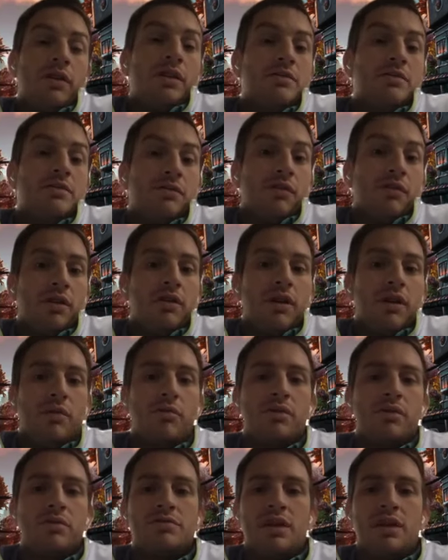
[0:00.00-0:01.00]
Part of it is for
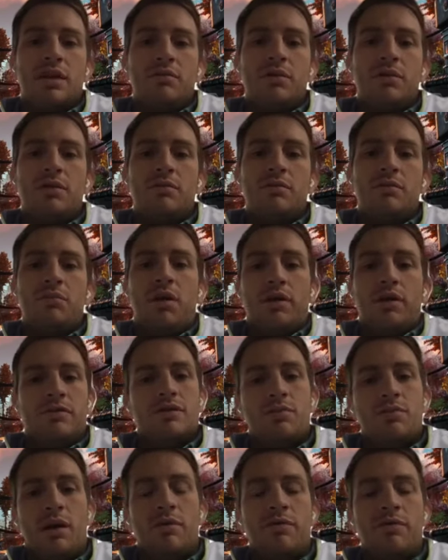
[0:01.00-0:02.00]
their net worth statement.
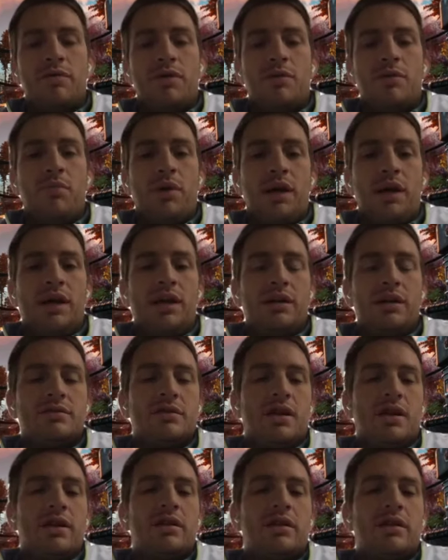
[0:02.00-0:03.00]
Part of it's probably for their
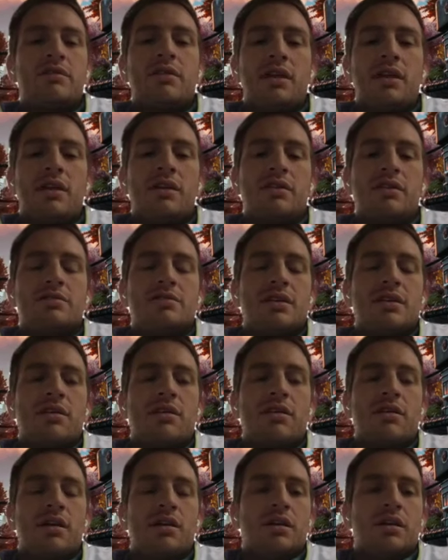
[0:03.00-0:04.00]
banks, line of credit,
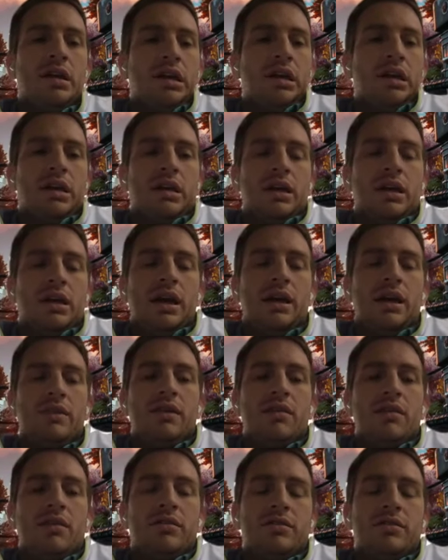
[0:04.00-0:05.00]
et cetera.
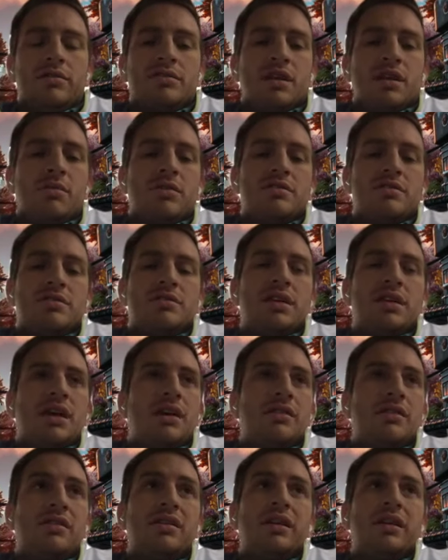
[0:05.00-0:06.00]
And then uh, some are just,
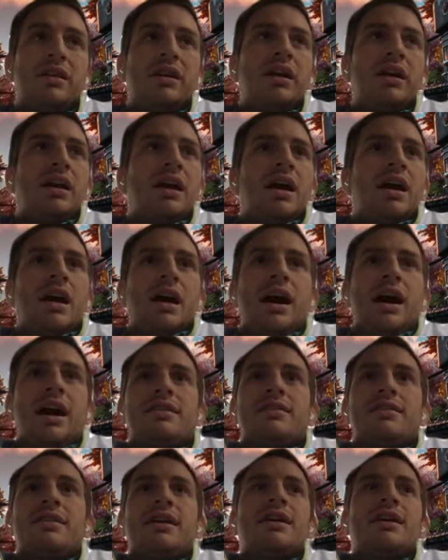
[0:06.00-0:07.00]
hey, look,
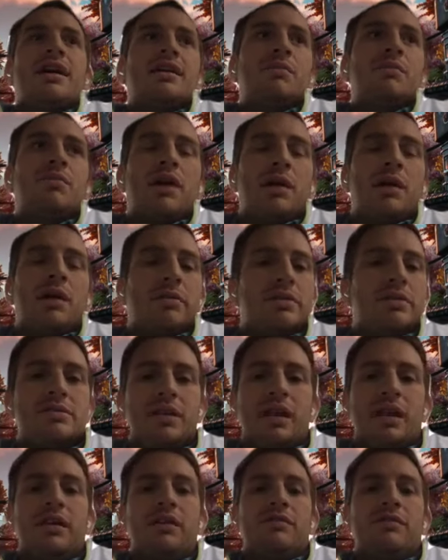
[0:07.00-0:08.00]
I think I could probably
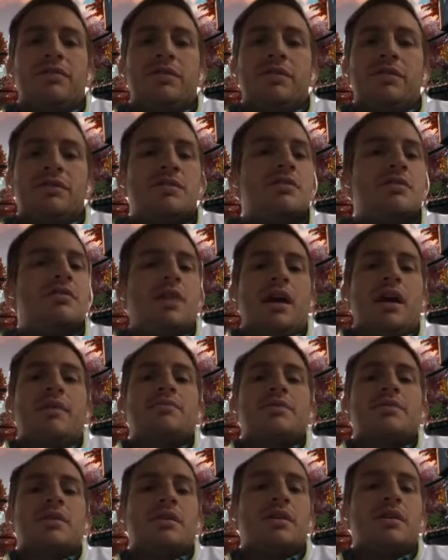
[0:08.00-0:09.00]
sell it for two
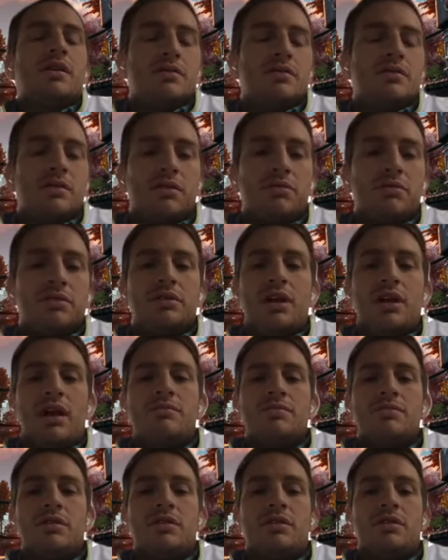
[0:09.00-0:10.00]
times earnings or three
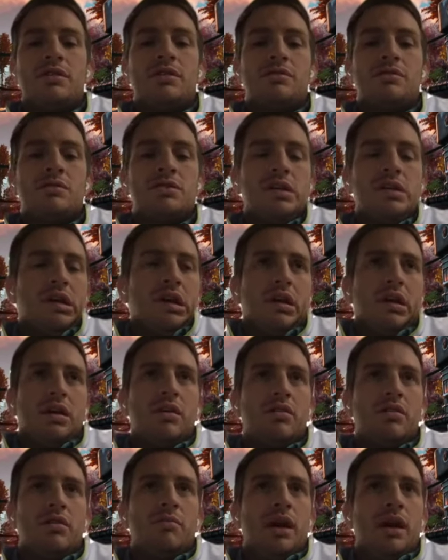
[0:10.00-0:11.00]
times earnings, which,
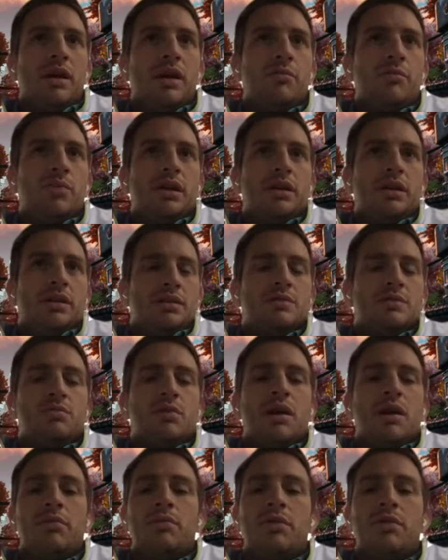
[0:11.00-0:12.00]
you know, in my opinion, is
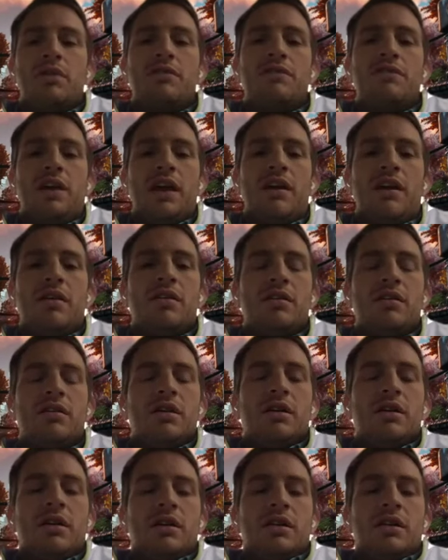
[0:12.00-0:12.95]
probably pretty fair